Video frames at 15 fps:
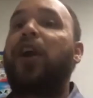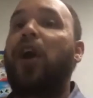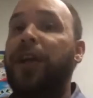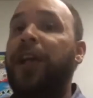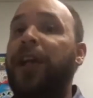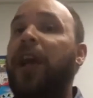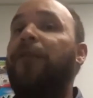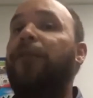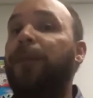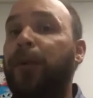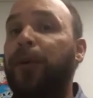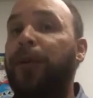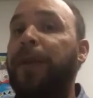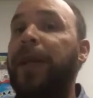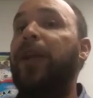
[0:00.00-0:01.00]
They're already
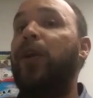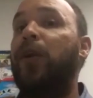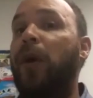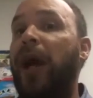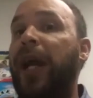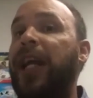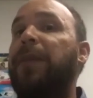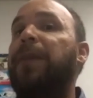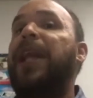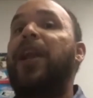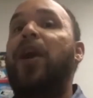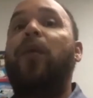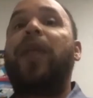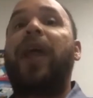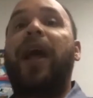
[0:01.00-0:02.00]
comfortable with me and who I am. And
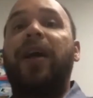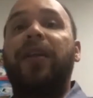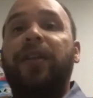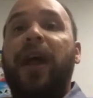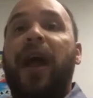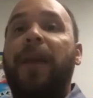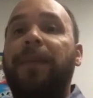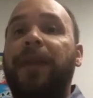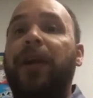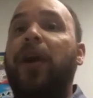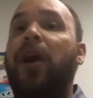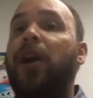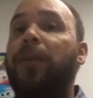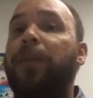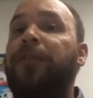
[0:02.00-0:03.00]
they know that I'm
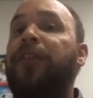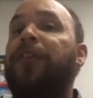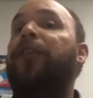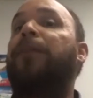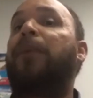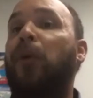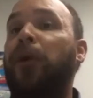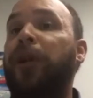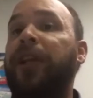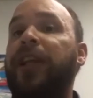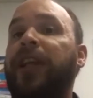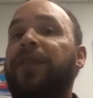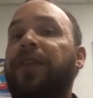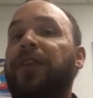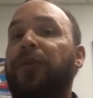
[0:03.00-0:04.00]
there 100% supporting
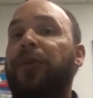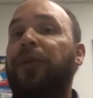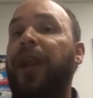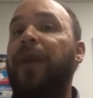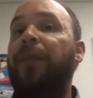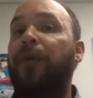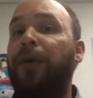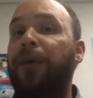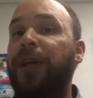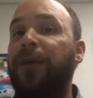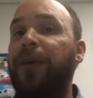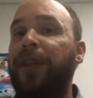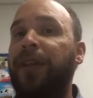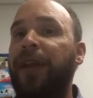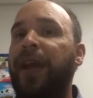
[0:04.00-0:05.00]
the individual that I'm
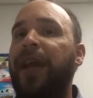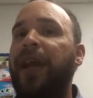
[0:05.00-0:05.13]
working with.